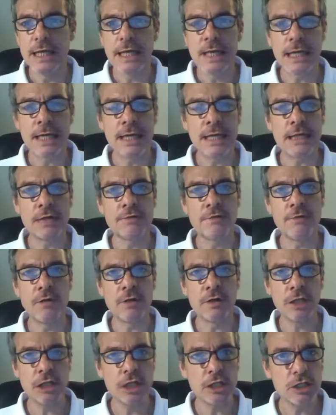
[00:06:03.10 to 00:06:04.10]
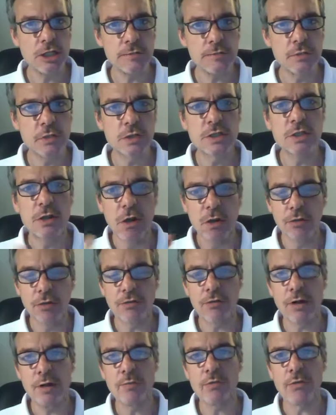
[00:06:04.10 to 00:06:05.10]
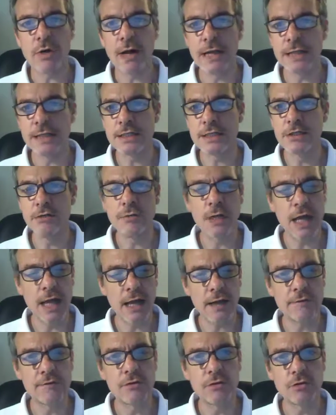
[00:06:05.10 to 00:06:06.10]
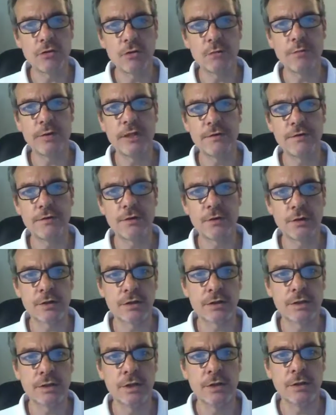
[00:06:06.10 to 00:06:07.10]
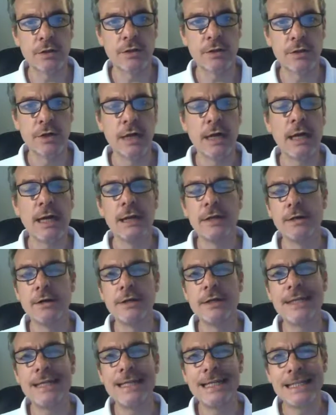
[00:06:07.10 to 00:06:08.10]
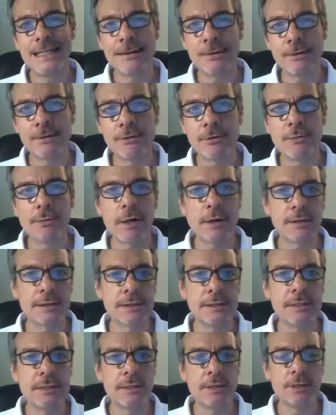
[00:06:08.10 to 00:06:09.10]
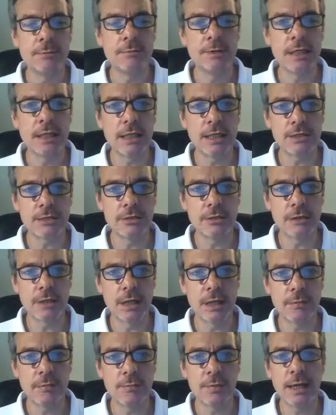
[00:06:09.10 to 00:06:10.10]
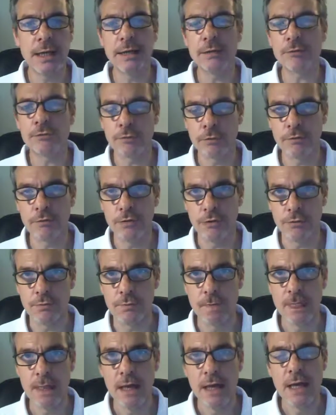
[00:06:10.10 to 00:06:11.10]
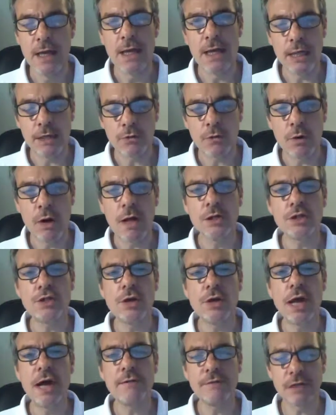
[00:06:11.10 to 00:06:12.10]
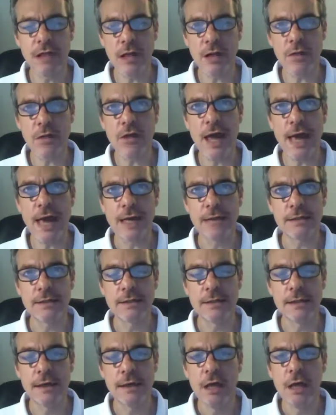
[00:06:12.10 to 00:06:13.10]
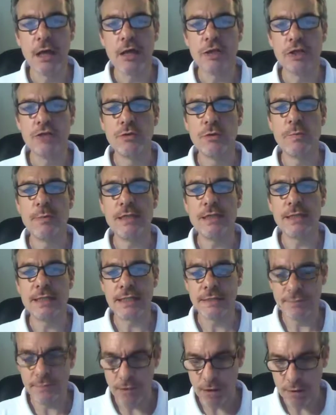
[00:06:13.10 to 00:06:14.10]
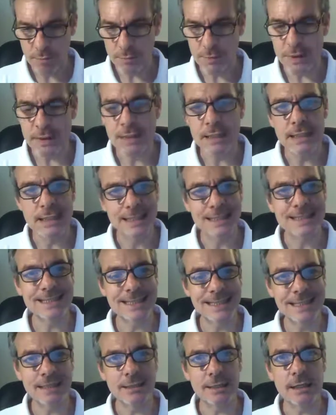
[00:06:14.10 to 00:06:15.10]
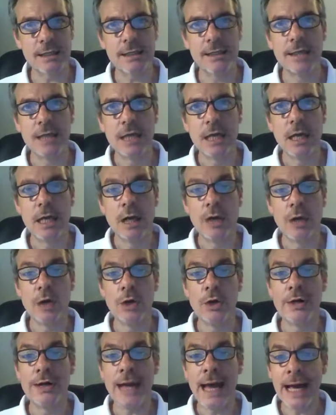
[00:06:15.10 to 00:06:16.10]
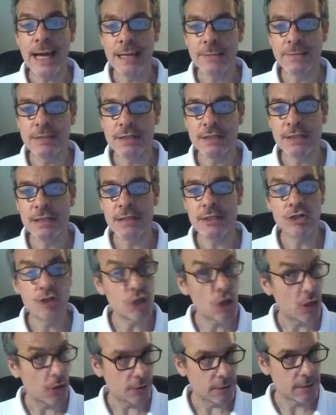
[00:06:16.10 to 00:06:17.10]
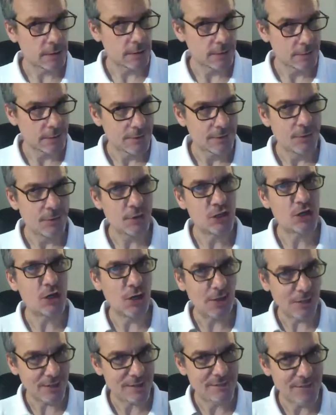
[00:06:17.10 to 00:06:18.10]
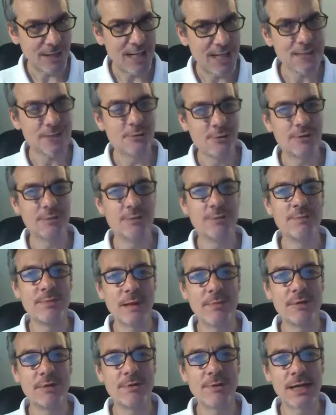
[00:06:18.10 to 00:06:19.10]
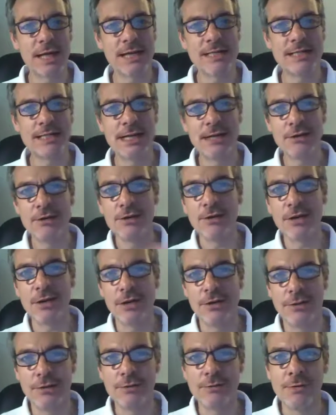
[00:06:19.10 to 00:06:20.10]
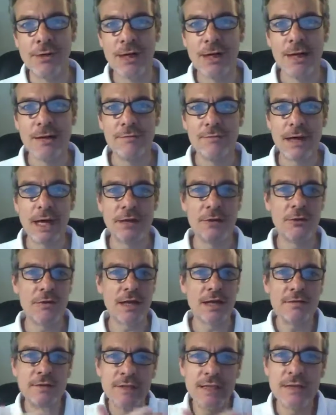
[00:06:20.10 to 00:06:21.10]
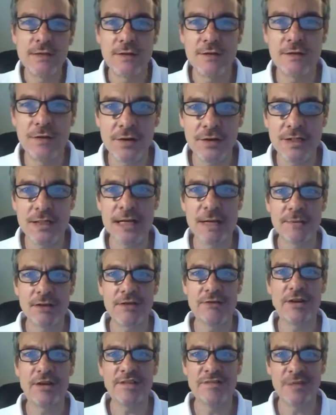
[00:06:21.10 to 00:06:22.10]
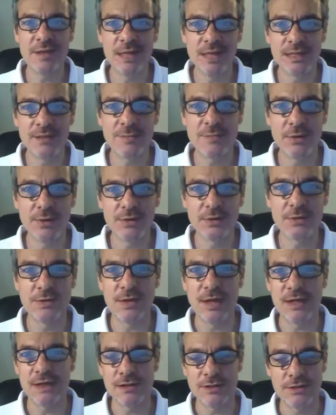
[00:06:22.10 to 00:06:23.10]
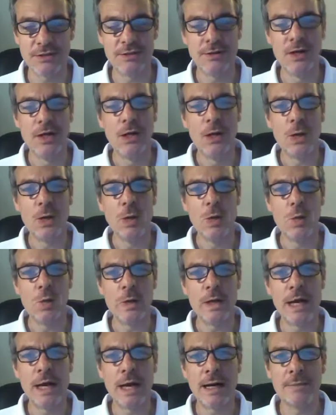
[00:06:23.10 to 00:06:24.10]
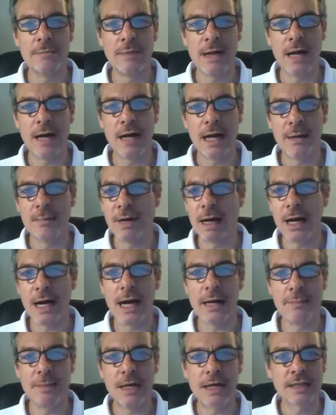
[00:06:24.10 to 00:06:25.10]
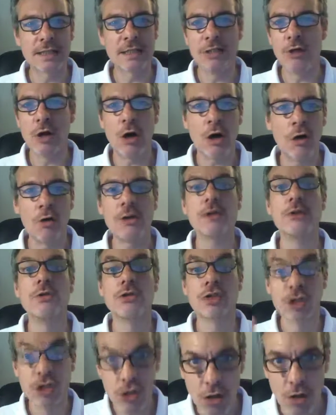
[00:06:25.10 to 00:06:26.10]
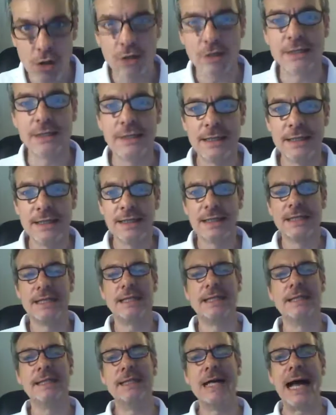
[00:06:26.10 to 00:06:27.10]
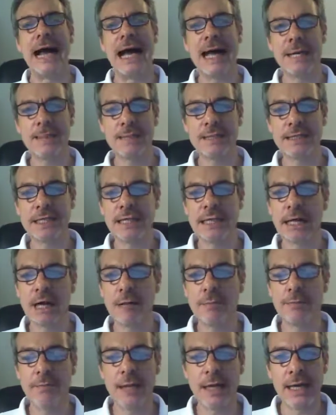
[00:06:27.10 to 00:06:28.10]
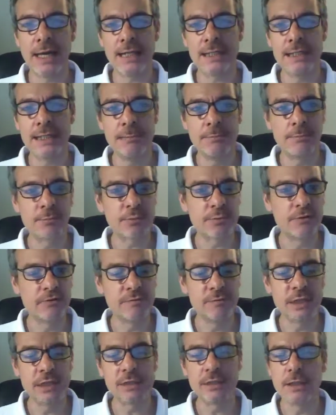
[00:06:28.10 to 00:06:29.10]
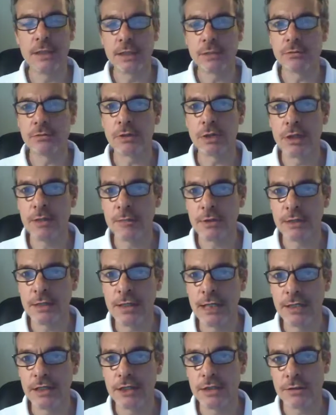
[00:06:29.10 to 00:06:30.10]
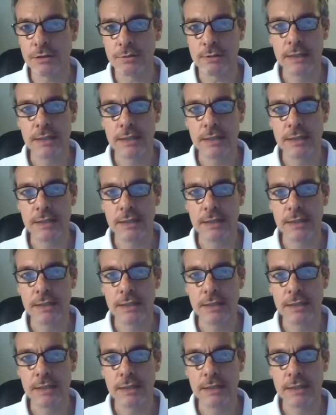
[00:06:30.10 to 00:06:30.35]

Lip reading: And for each of those 3 brands, you will have to complete first an integrated marketing communication campaign review. And once you have done that, you will be developing, secondly, an IMC short, a short, right? Remember what I said earlier. I know that this is the first time that you have been exposed to that. So I'm asking only a short IMC campaign improvement recommendation